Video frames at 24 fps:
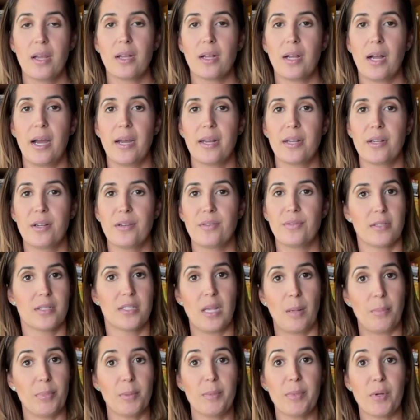kind of
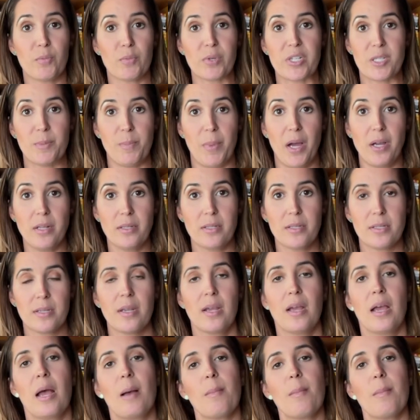supplement response.